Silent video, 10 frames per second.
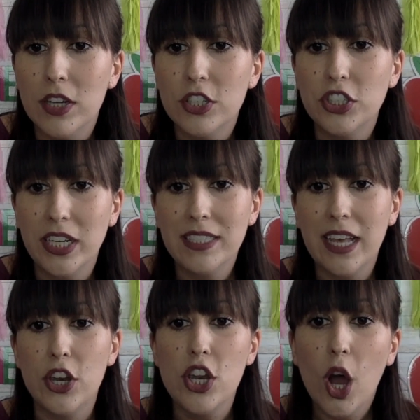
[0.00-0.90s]
She
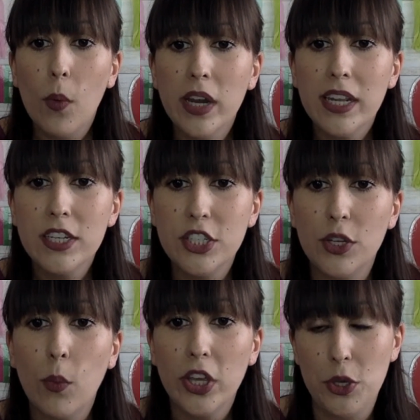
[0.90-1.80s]
said, "No one can
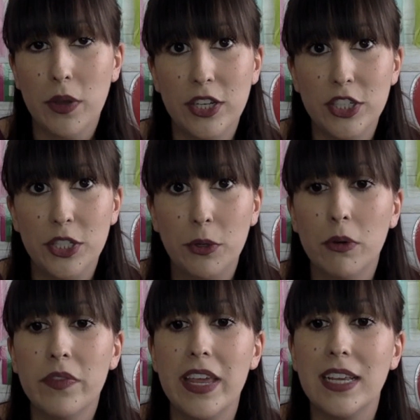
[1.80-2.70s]
do what you can do
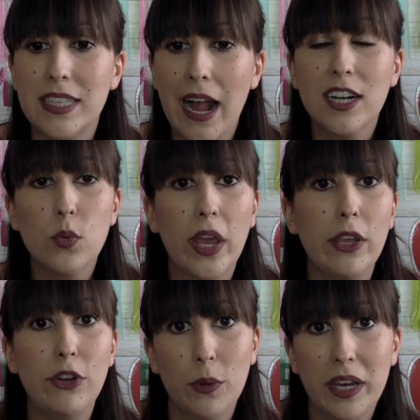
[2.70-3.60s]
the exact way
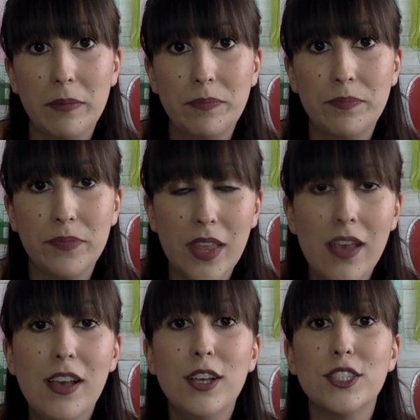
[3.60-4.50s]
you do it."
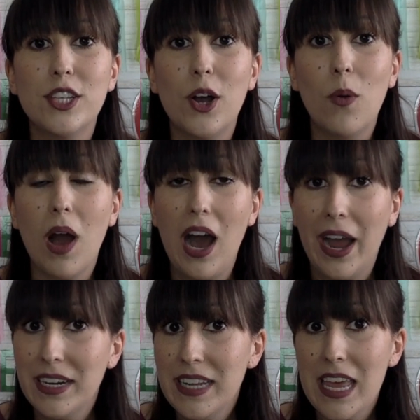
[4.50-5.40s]
So
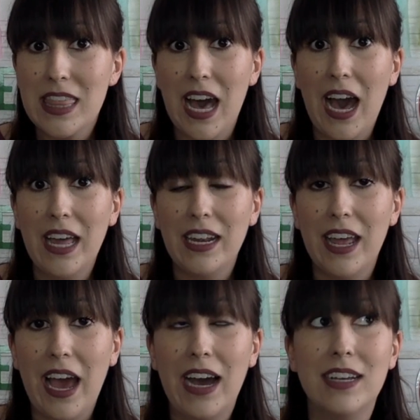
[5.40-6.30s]
I take that
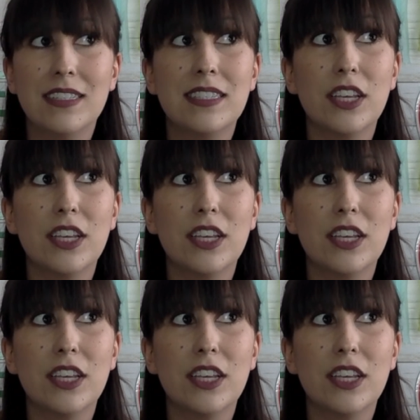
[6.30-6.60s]
as